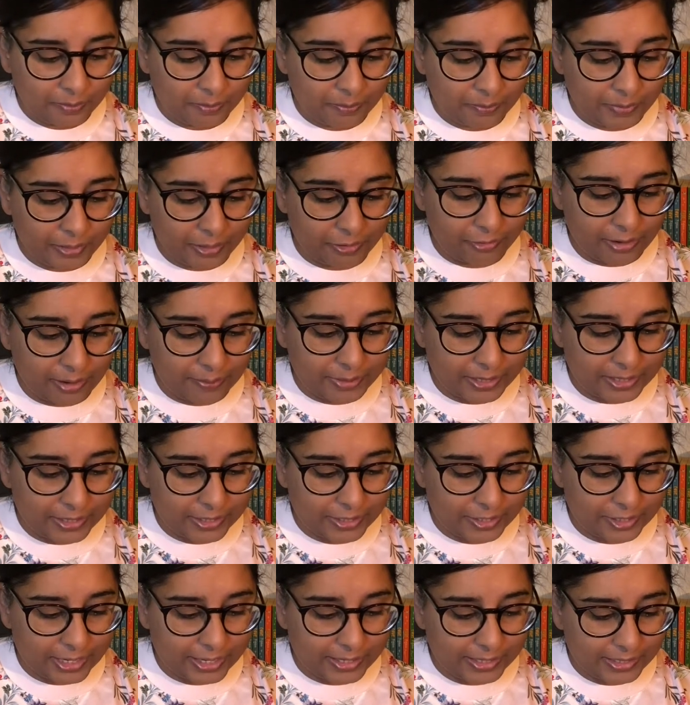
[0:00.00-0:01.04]
Big Rabbit
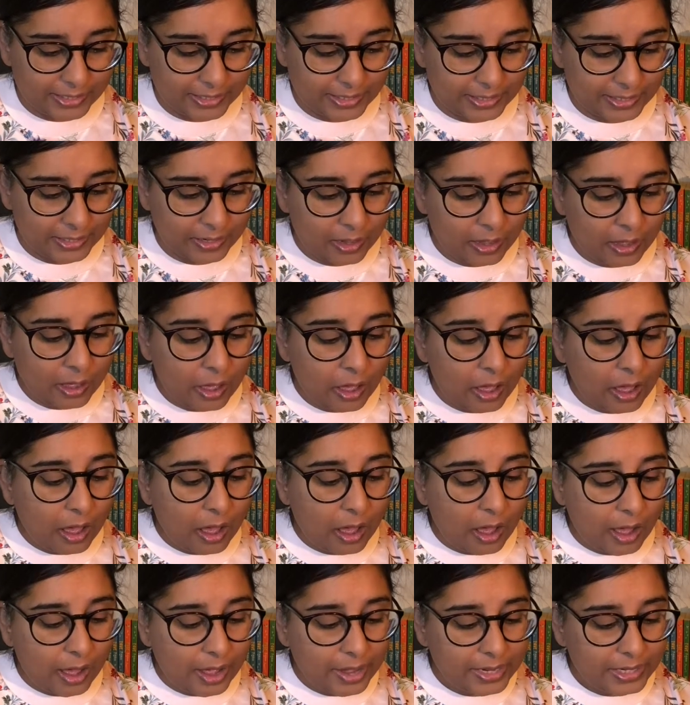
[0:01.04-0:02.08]
suggested.
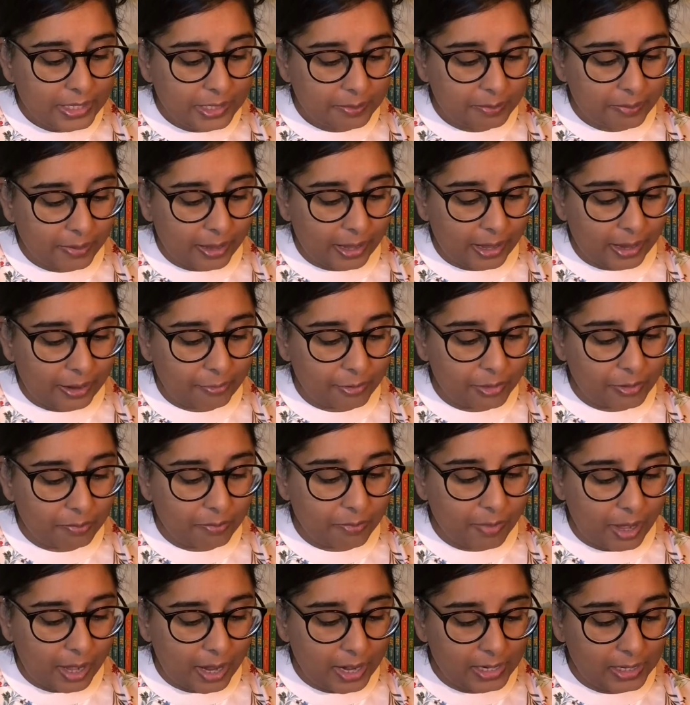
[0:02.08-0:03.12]
"I spy with
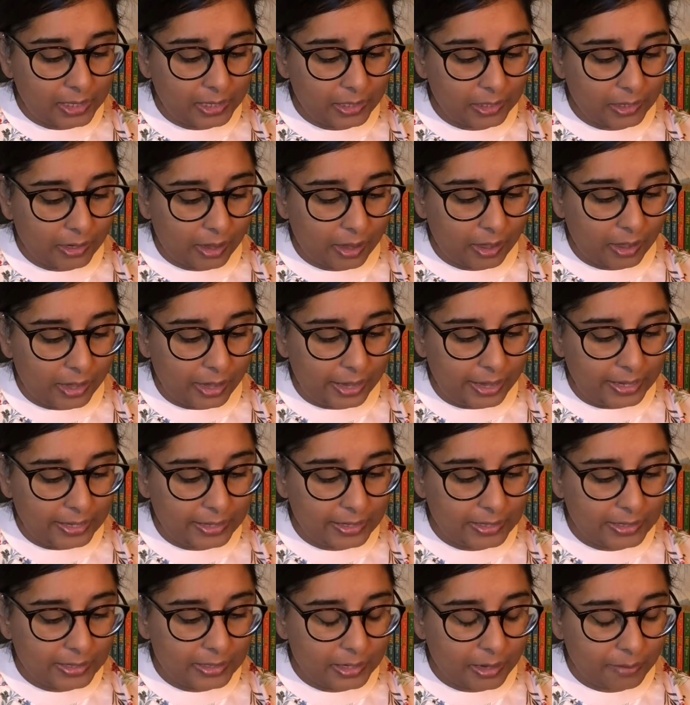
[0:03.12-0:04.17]
my little
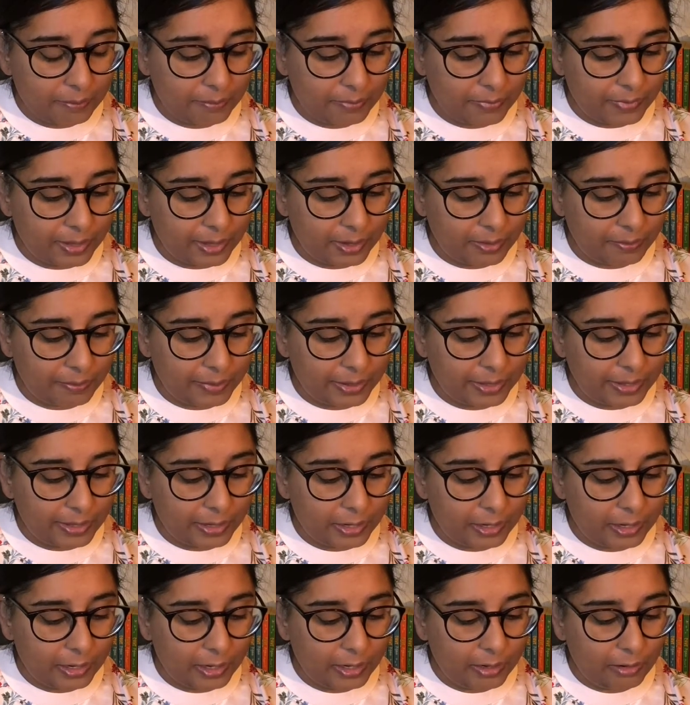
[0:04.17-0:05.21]
eyes something
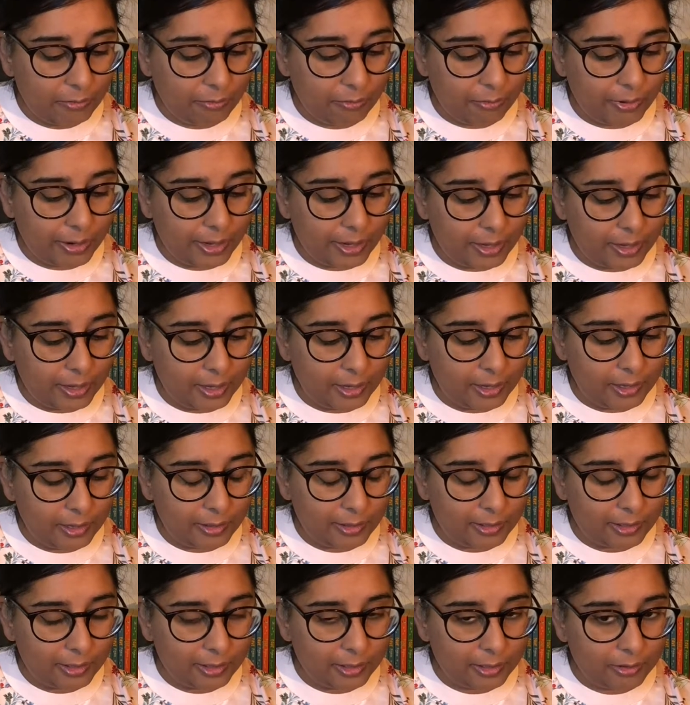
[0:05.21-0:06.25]
beginning
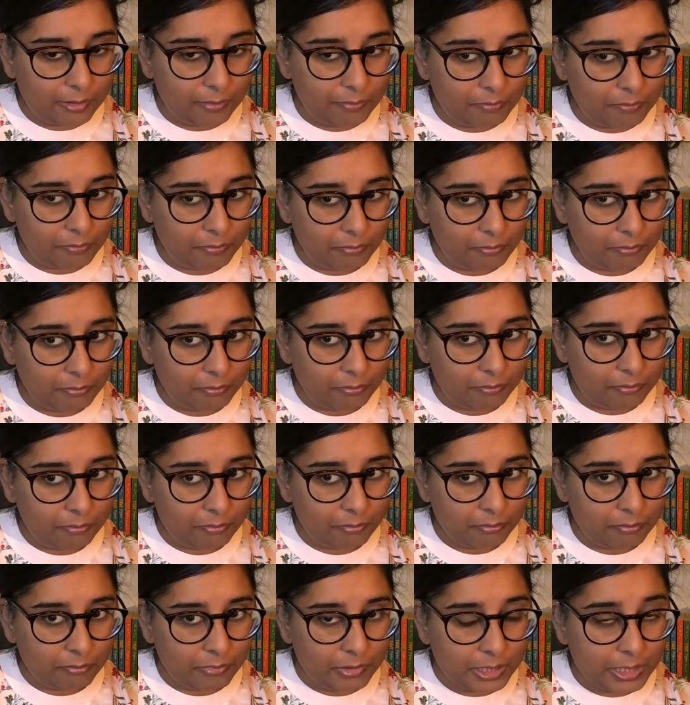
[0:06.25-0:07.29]
with
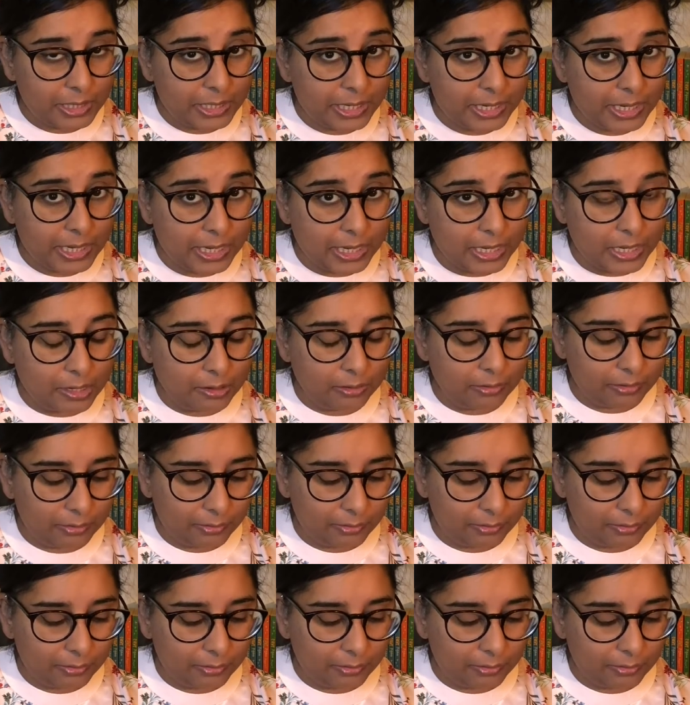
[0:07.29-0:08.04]
T."